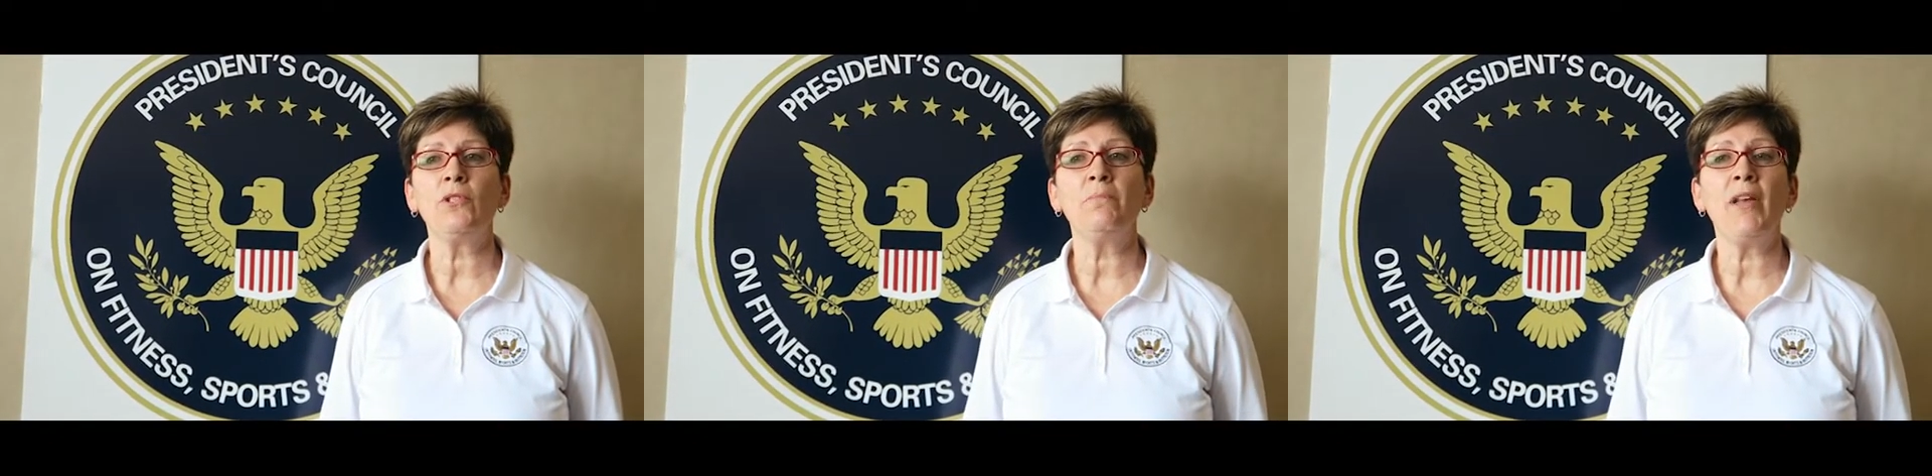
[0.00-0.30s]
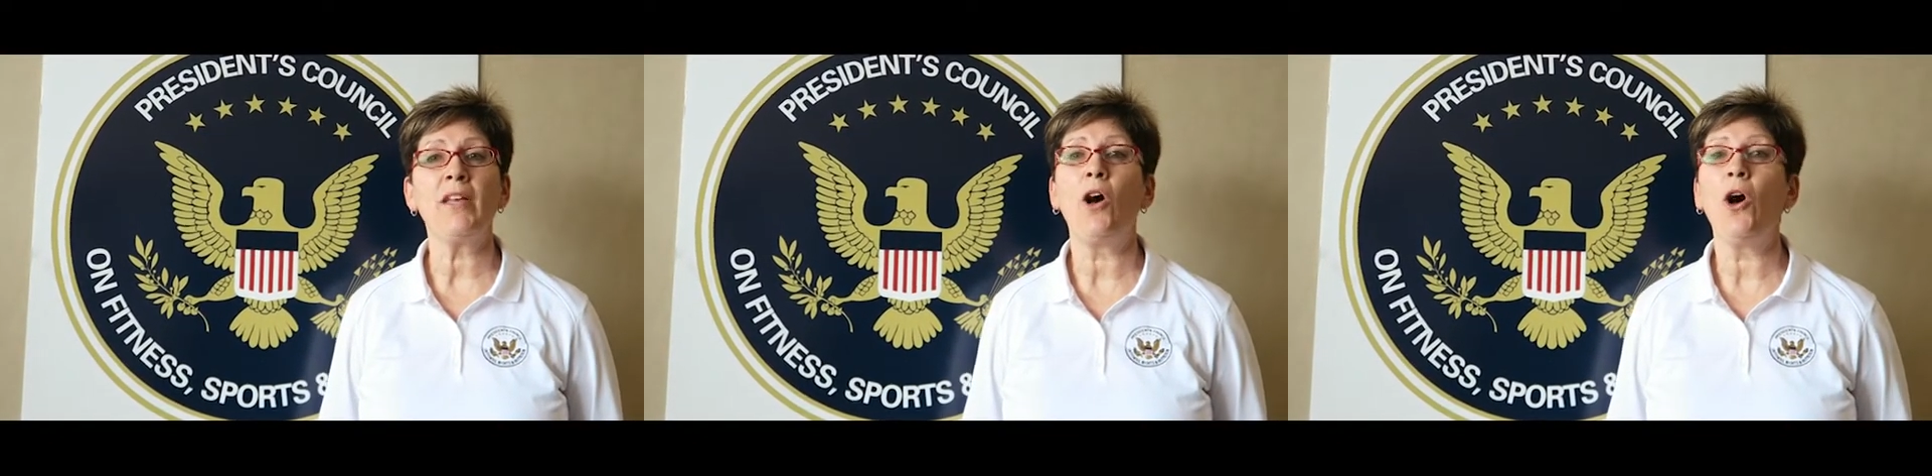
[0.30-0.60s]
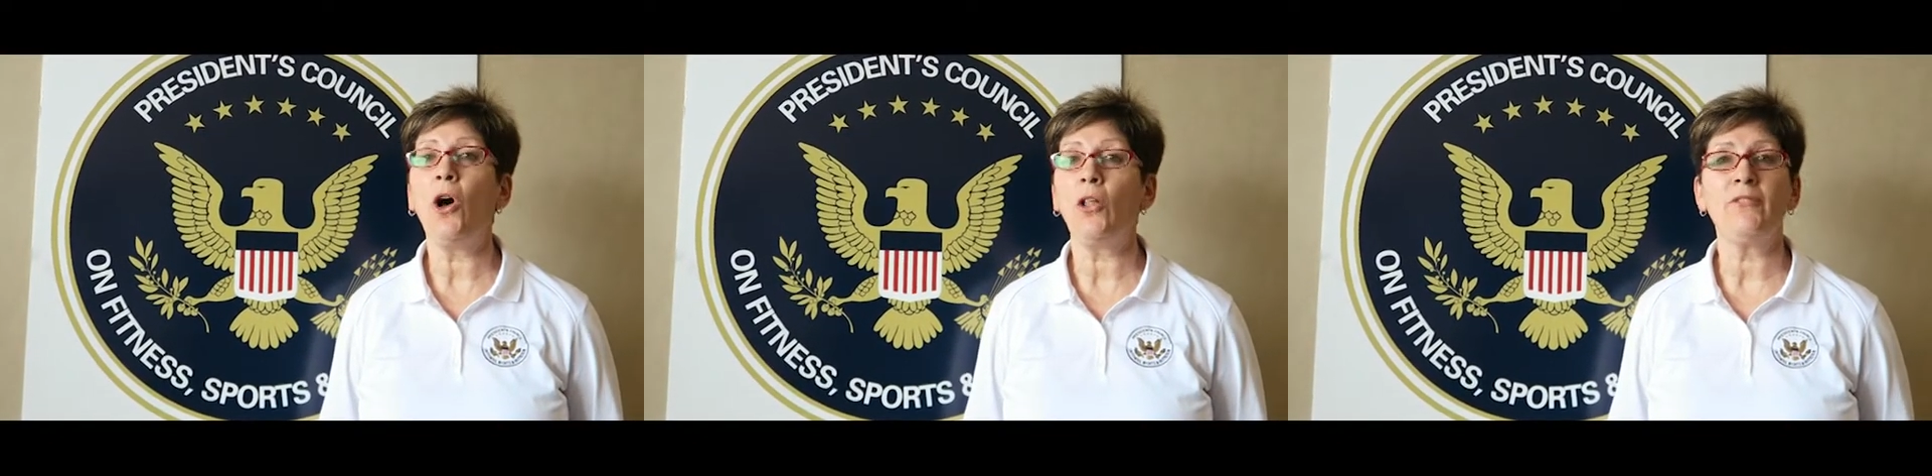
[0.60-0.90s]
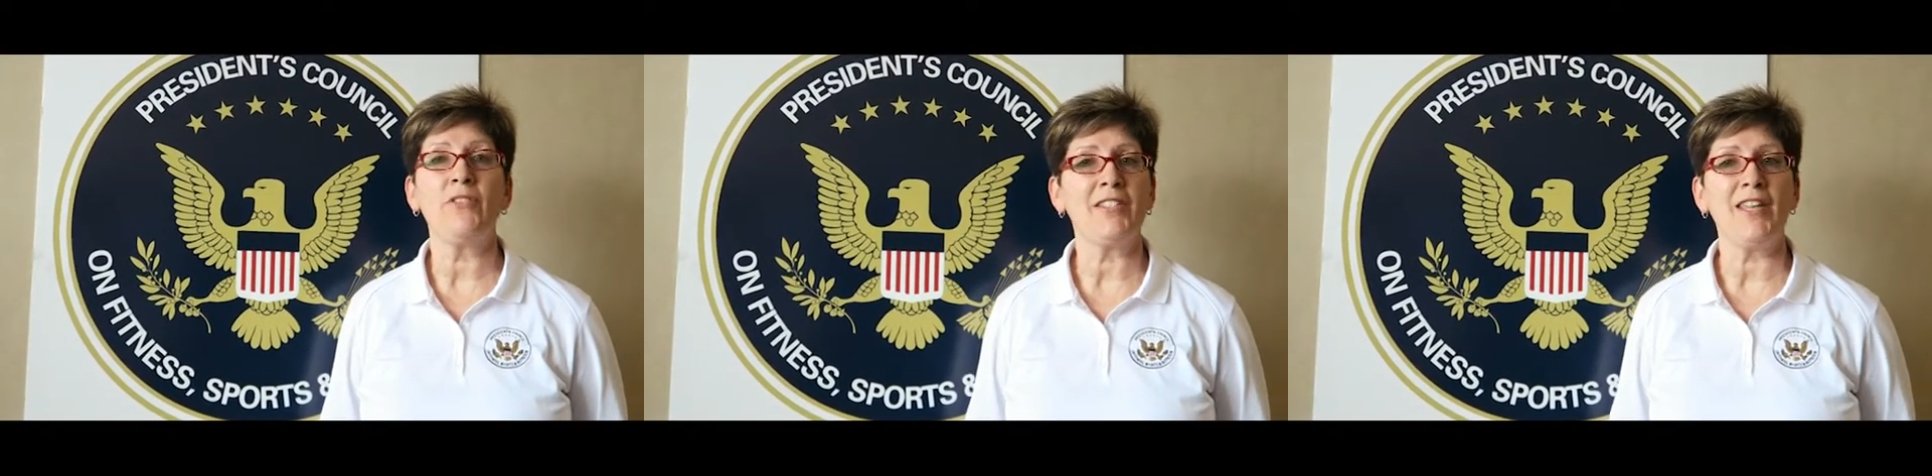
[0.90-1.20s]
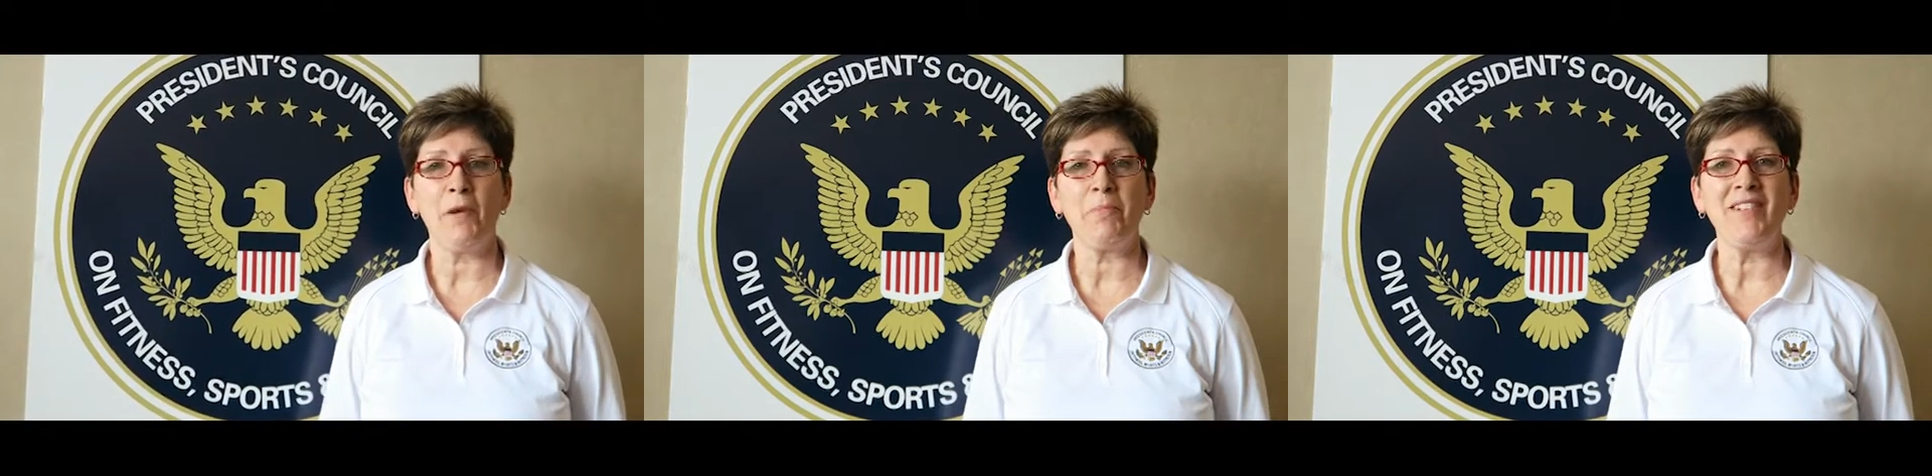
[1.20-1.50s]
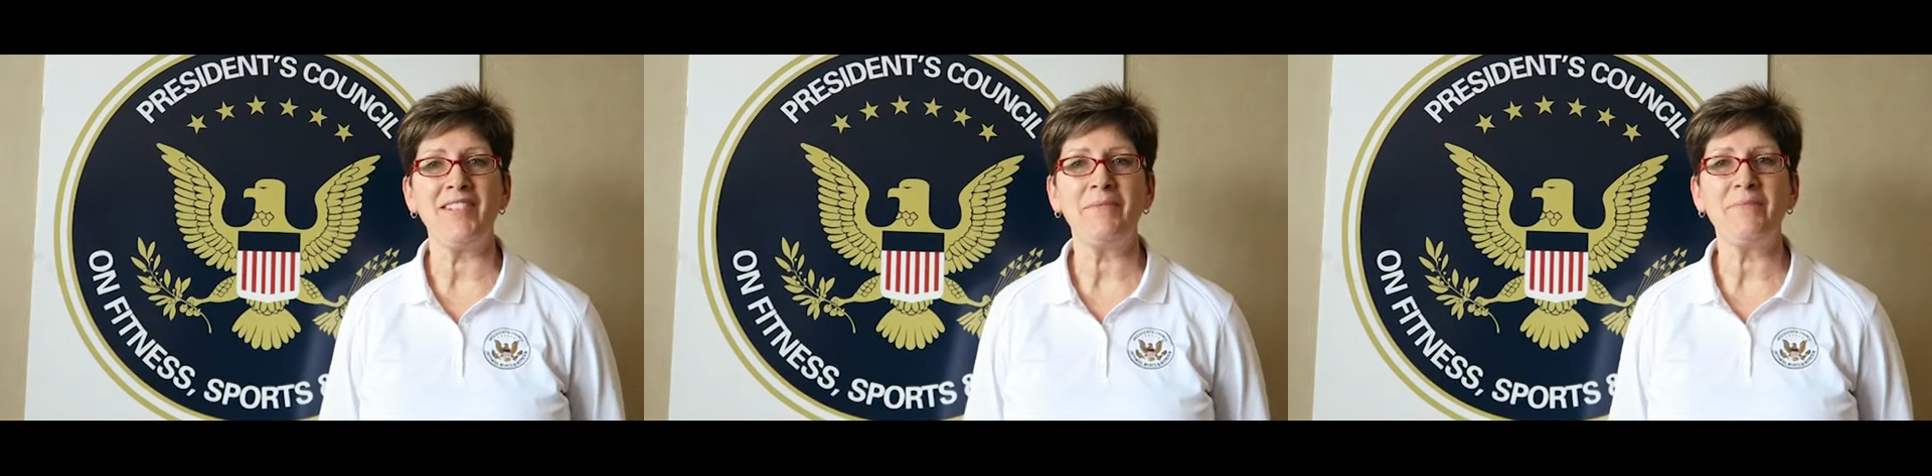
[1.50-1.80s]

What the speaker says: to make all of this happen.